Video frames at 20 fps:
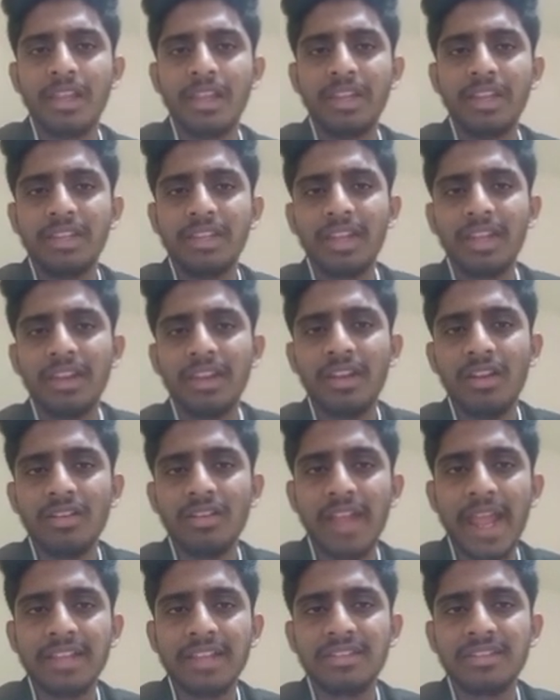It cannot
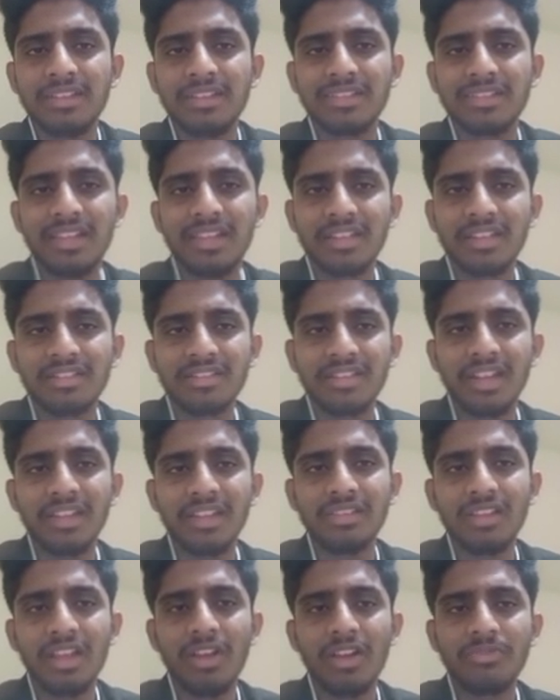access the
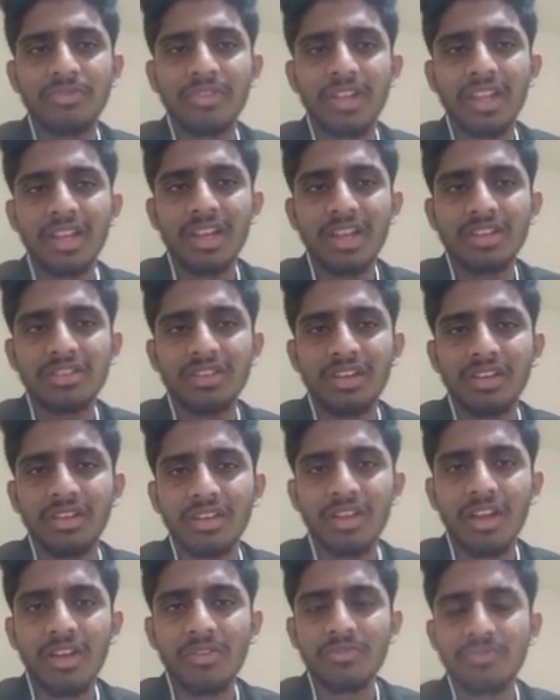strength of
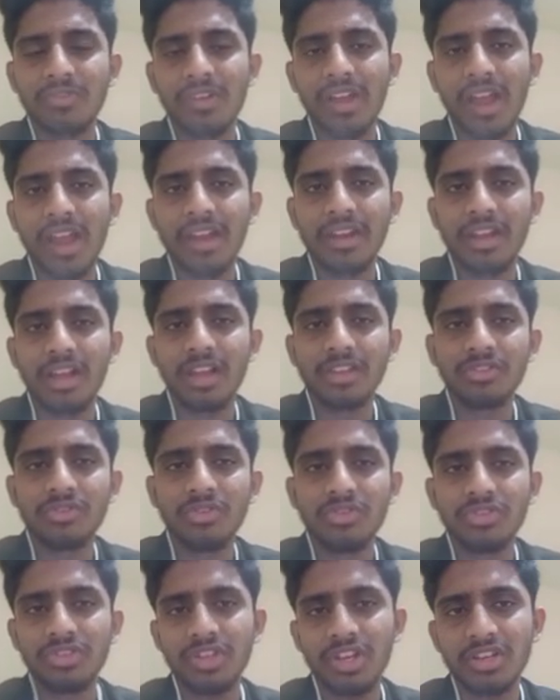direction of an
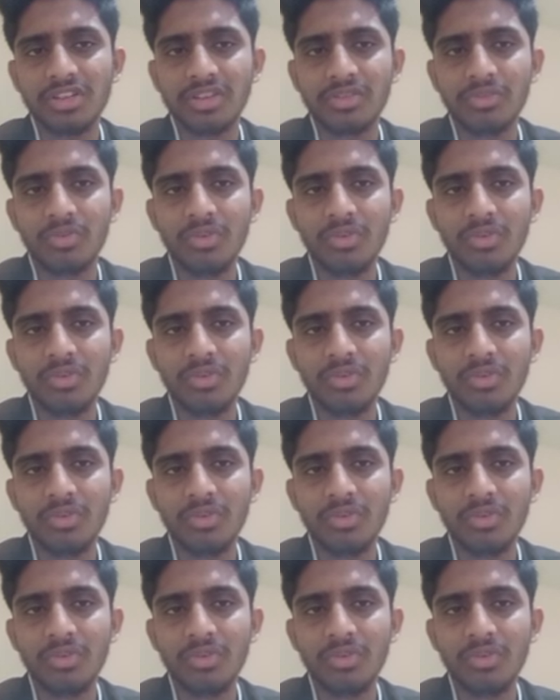association,